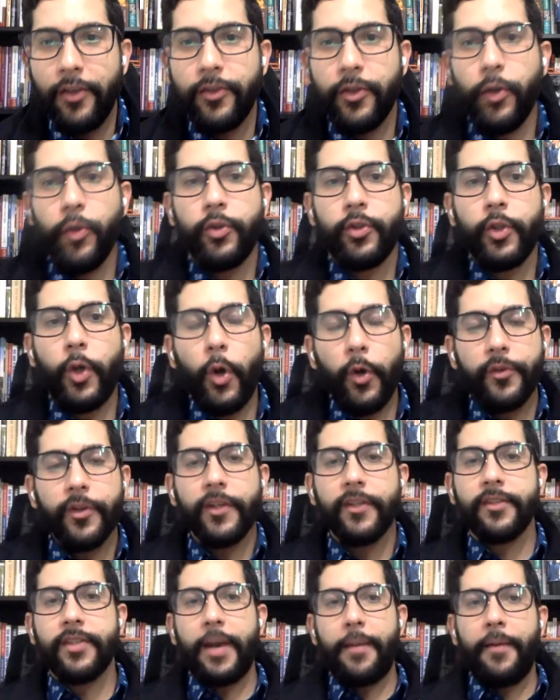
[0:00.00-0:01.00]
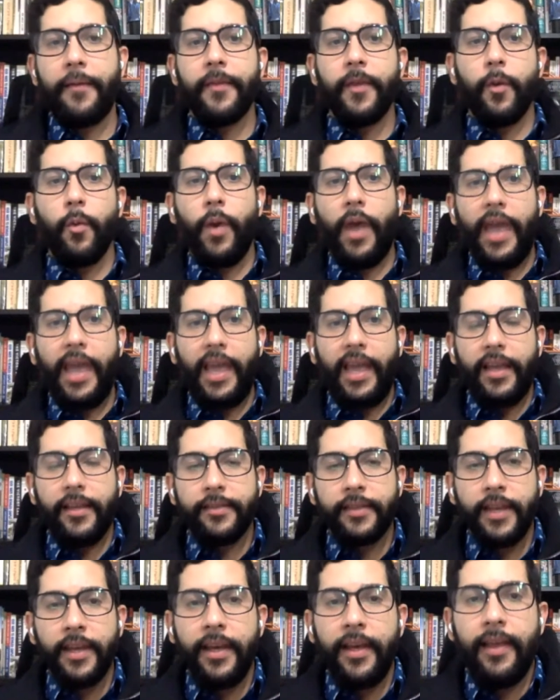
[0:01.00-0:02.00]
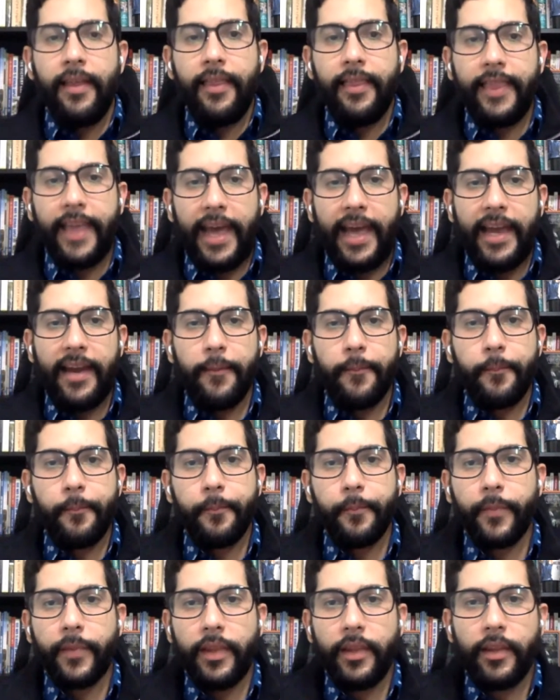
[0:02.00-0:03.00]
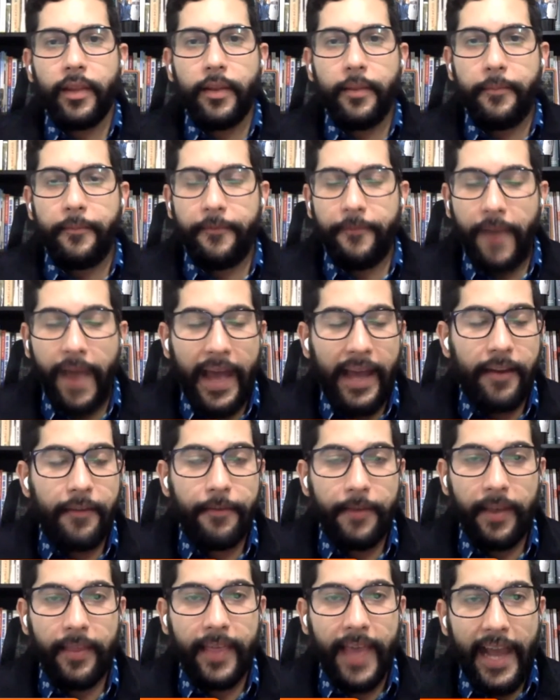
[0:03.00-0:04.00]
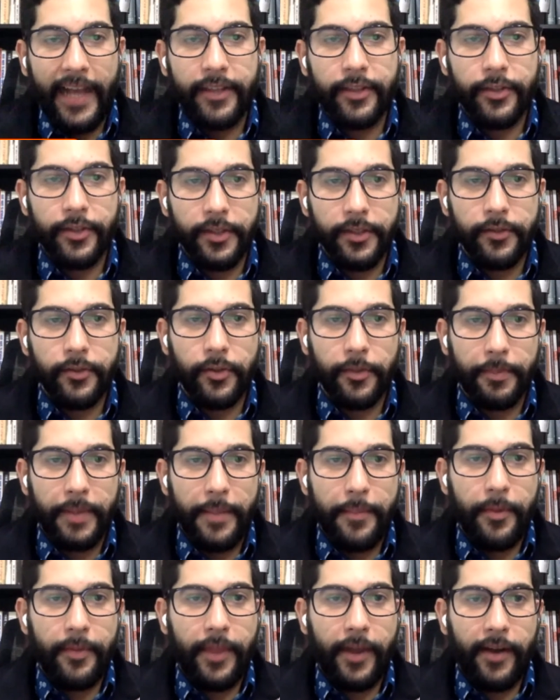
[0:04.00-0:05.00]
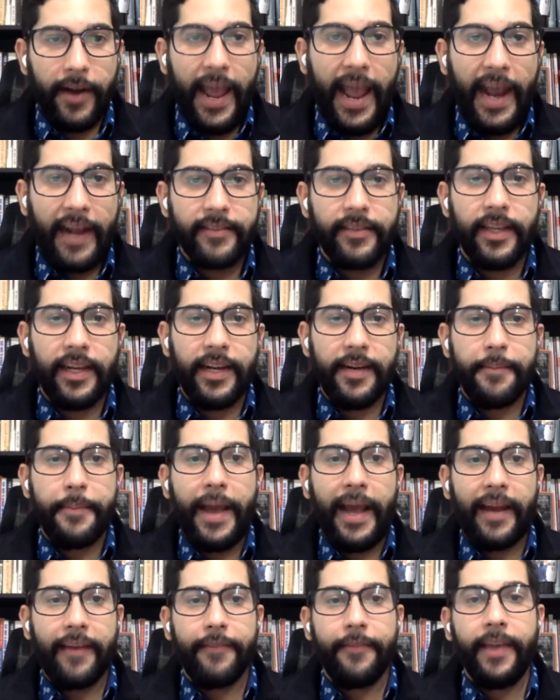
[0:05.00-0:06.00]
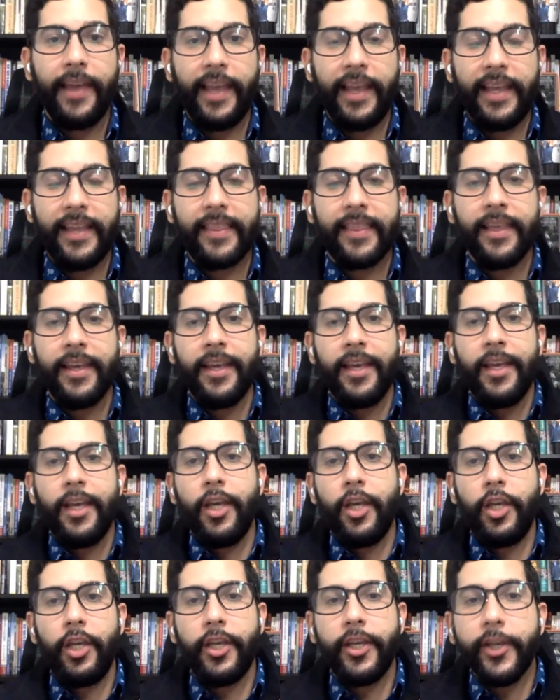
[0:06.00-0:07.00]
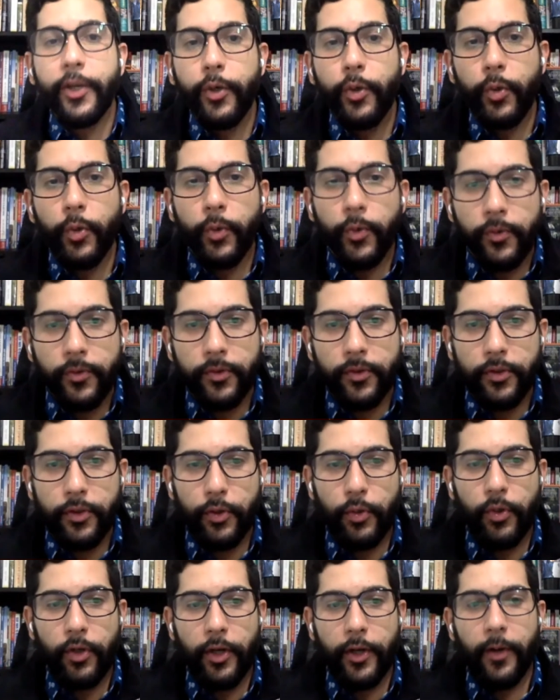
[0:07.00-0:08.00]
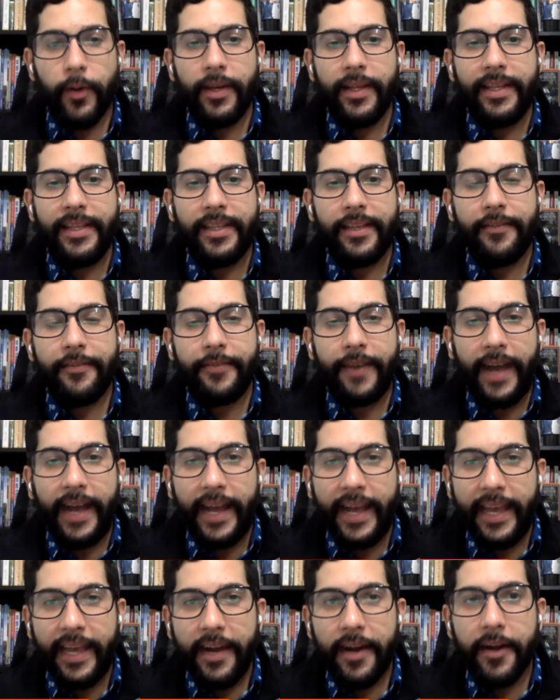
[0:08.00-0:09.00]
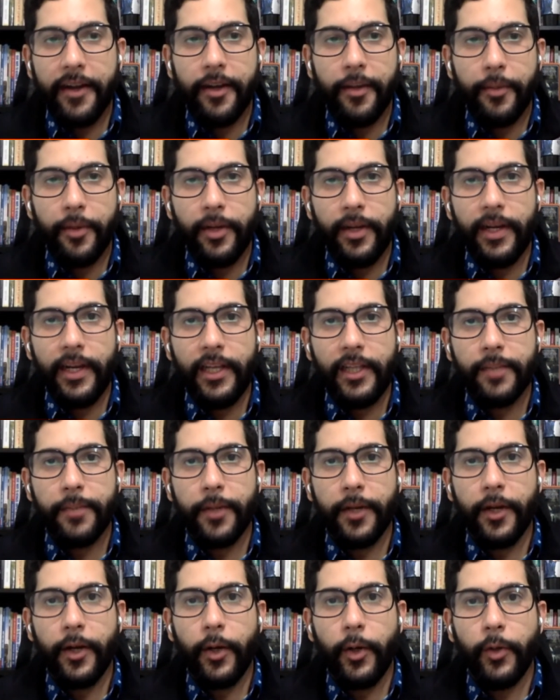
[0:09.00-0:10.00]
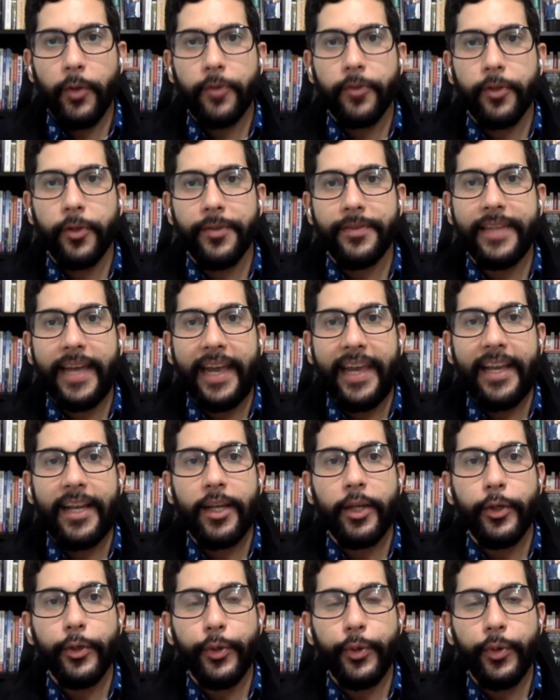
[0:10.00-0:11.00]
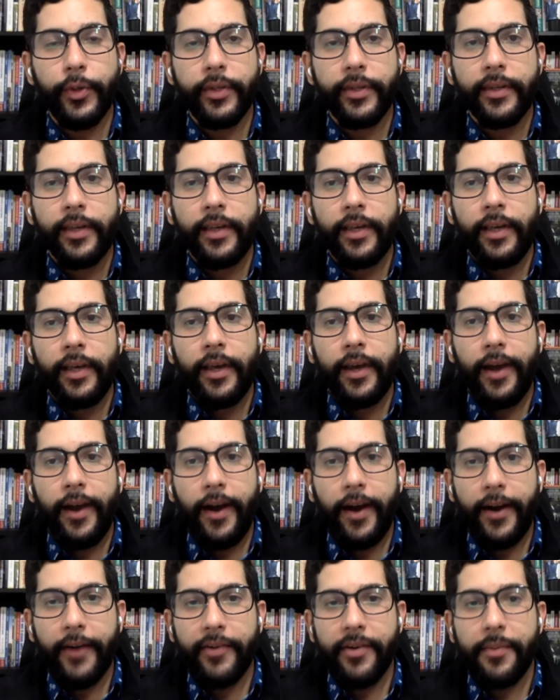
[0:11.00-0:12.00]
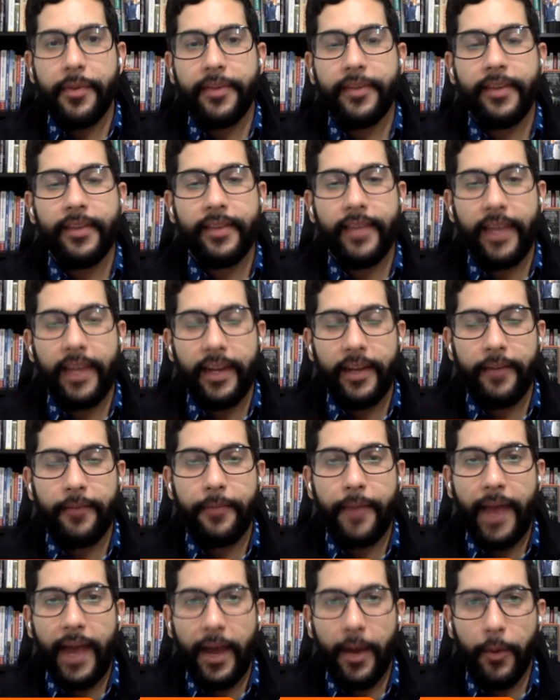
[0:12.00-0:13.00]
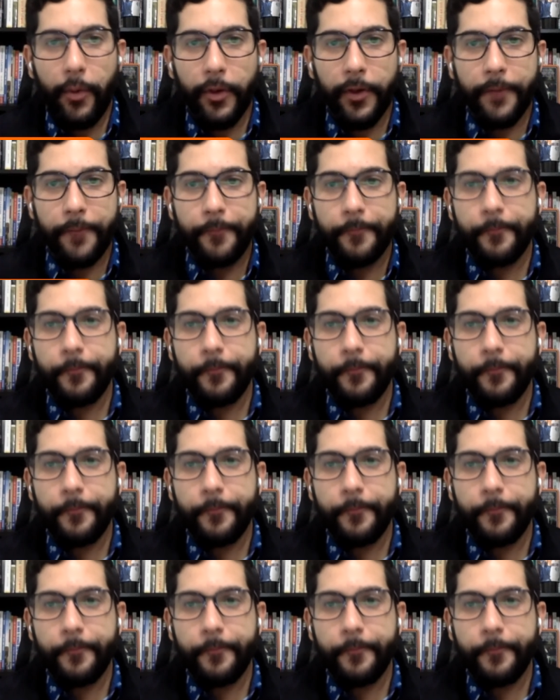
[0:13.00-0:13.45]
So those are some of the ways that bad faith actors, or people that are acting in bad faith, use to not only divide our communities, but also dilute our representative power.